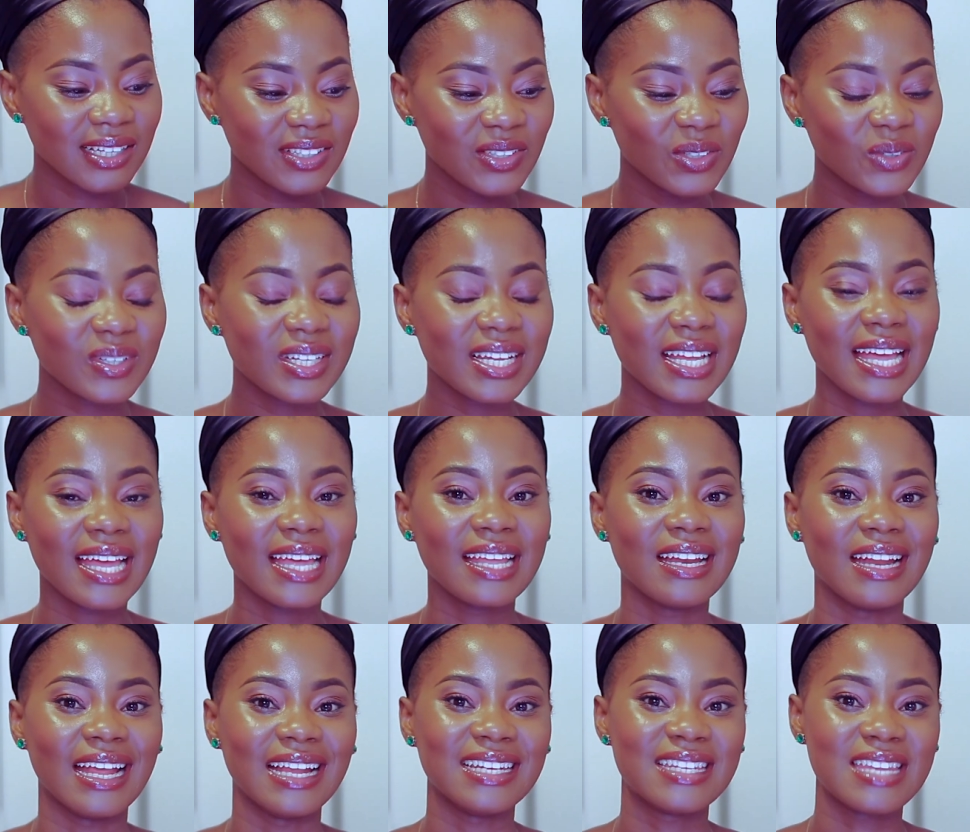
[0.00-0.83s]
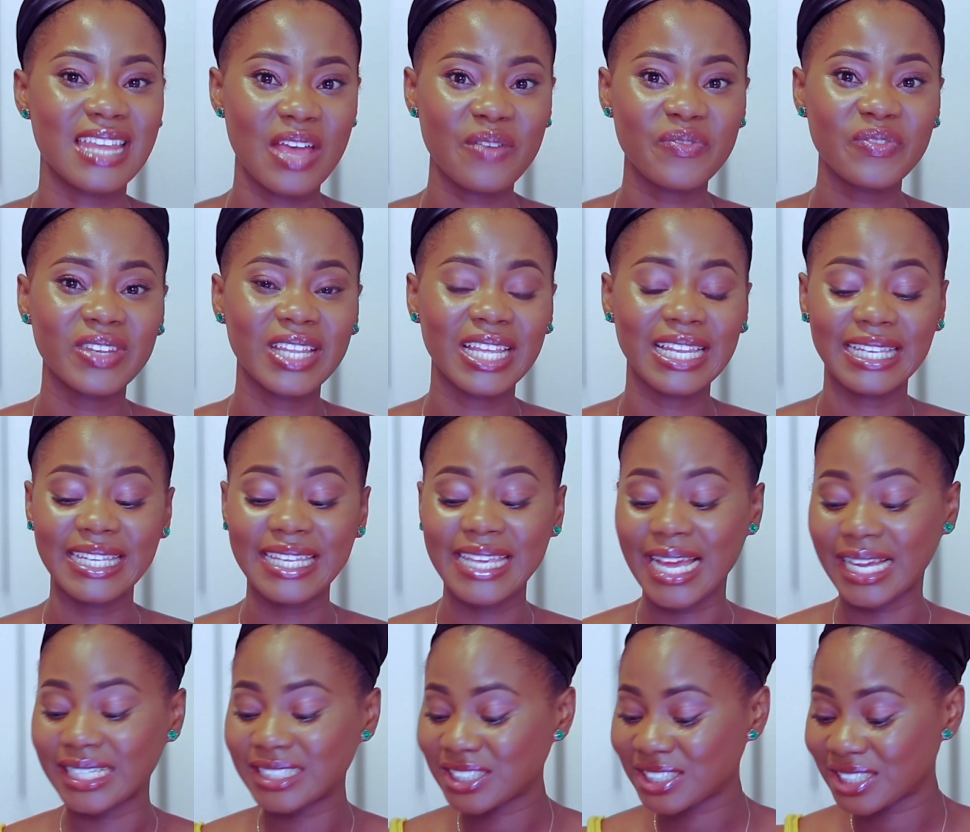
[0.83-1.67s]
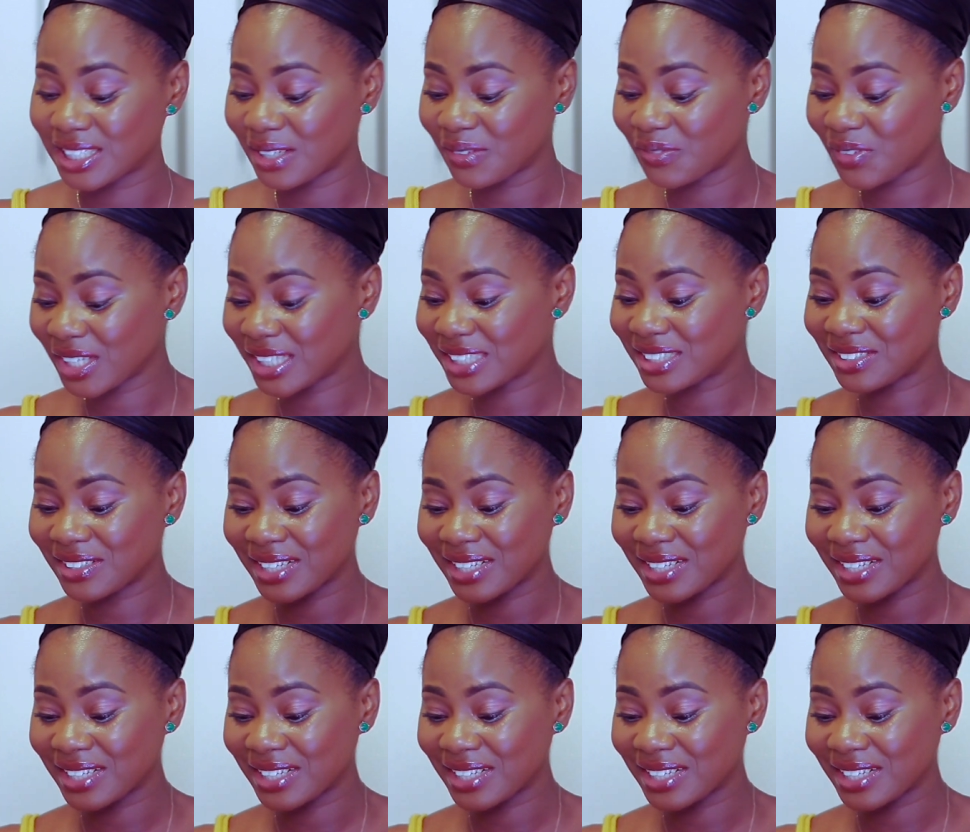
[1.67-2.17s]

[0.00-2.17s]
You can definitely achieve it.